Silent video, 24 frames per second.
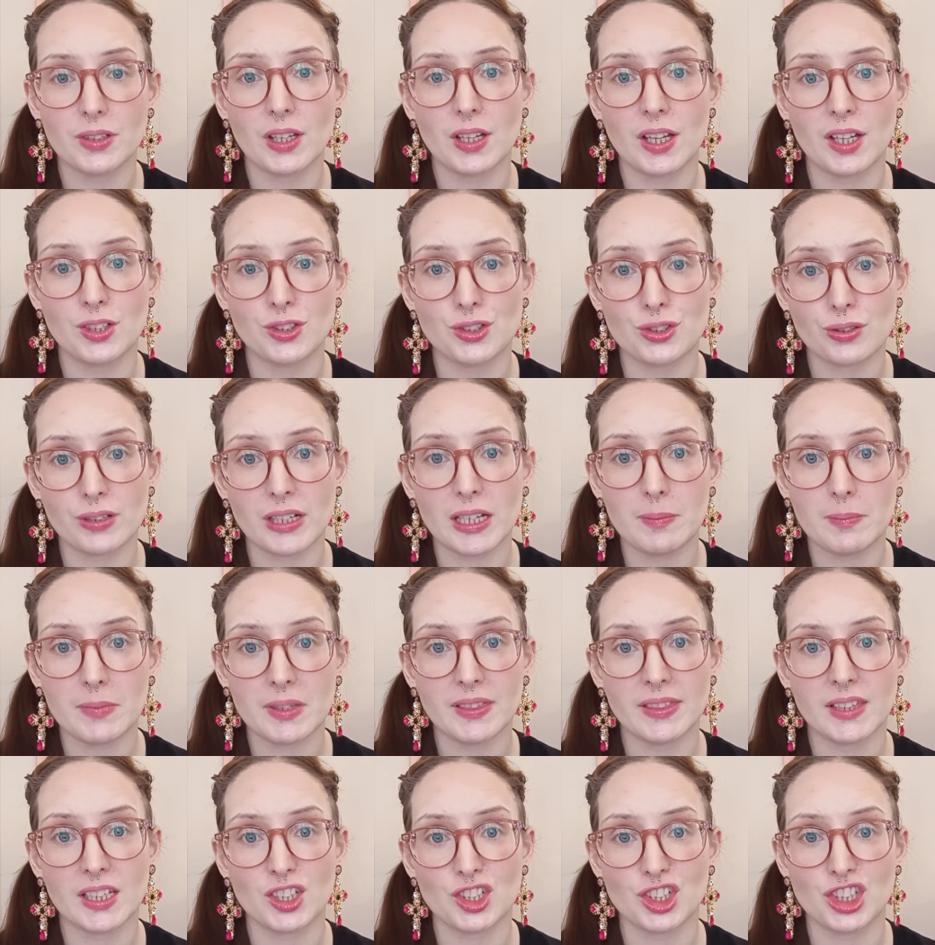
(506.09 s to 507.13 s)
and
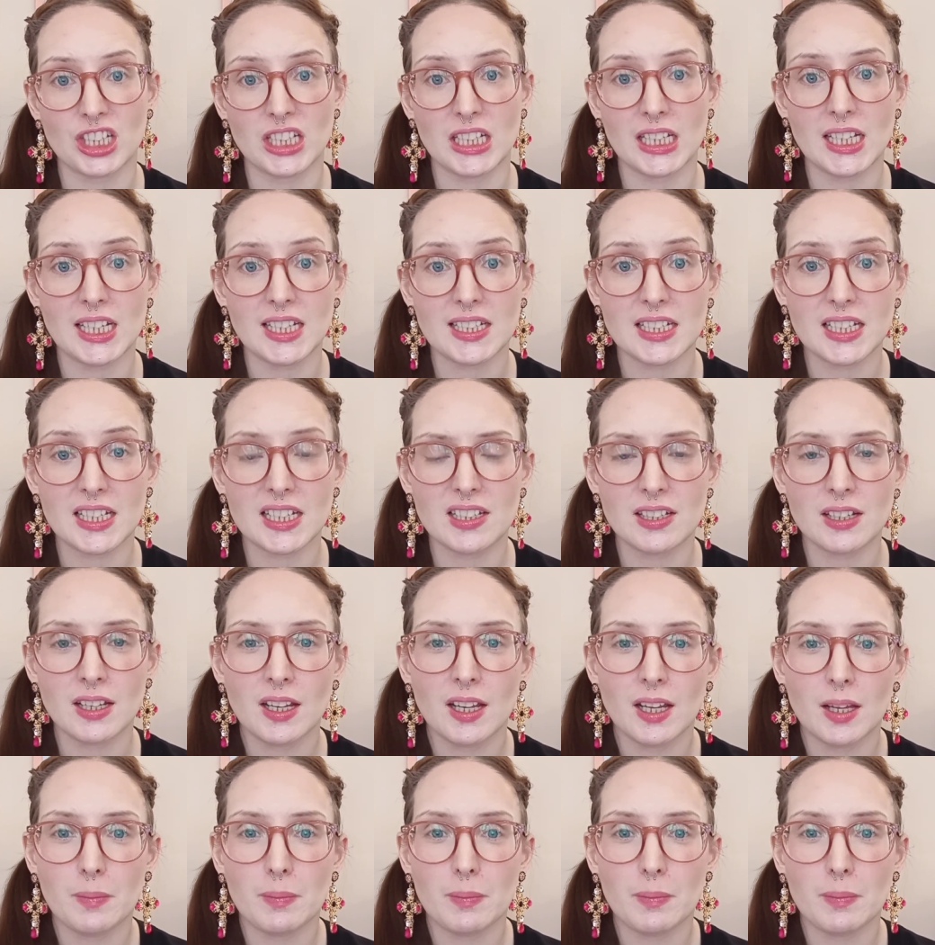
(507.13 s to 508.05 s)
treatment that she needed